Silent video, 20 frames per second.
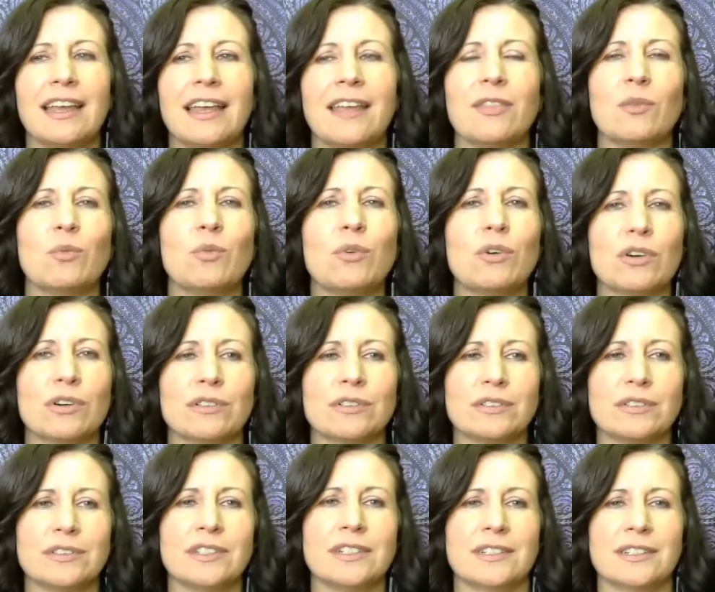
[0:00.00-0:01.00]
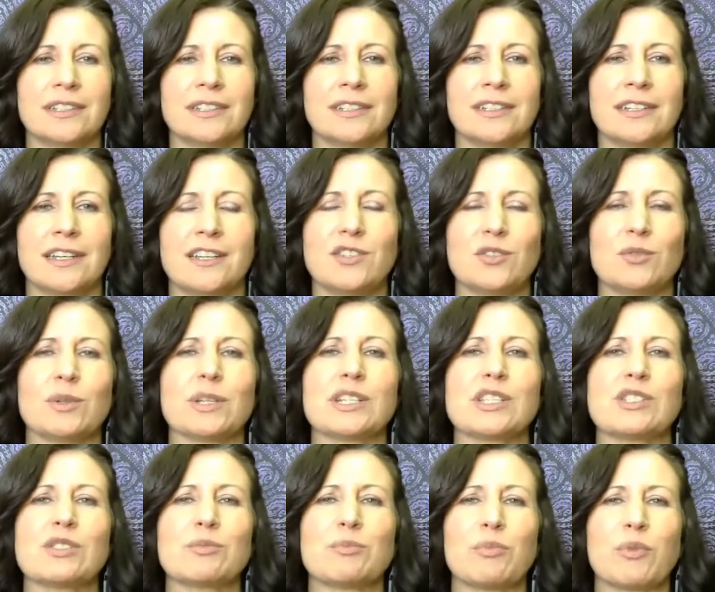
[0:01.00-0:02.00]
and the world, and to
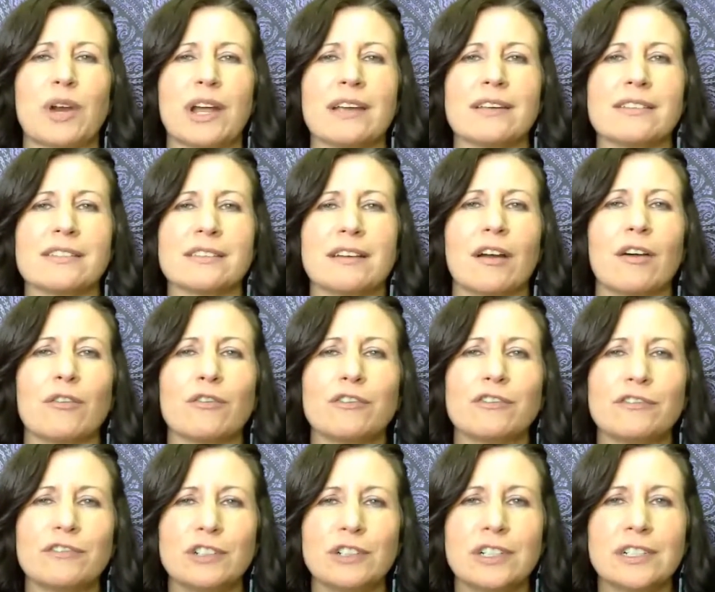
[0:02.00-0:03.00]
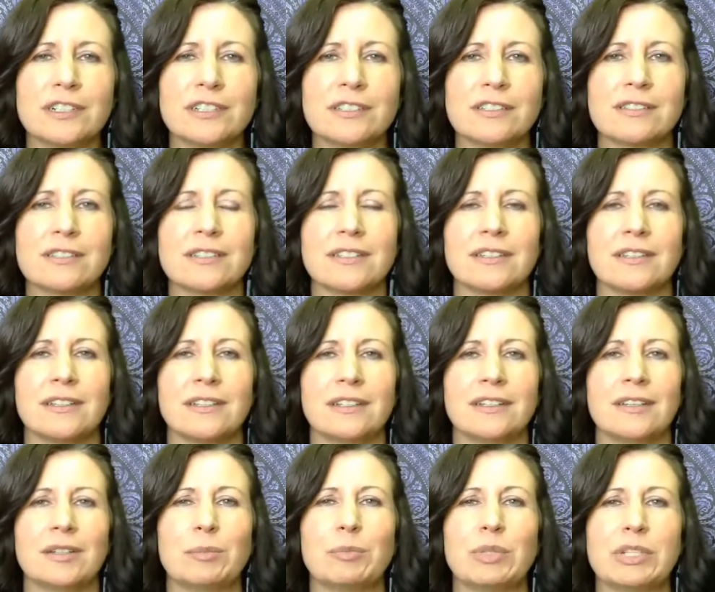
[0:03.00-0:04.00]
express our fullest
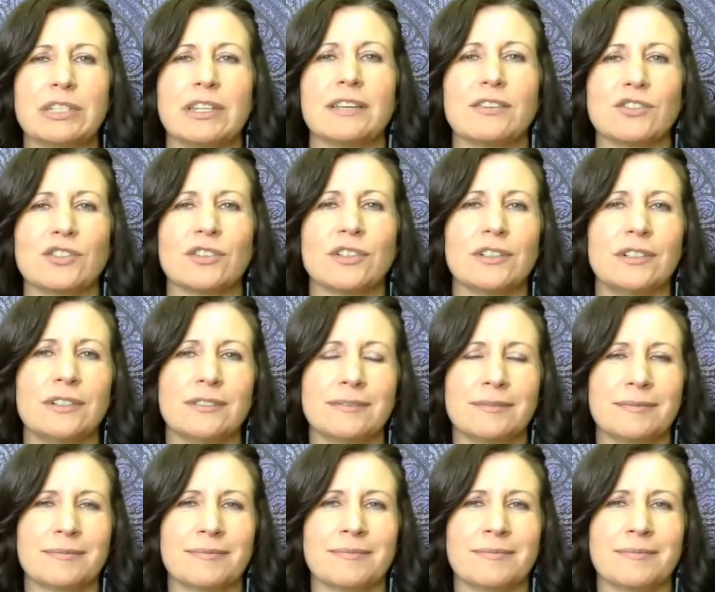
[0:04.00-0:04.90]
potential.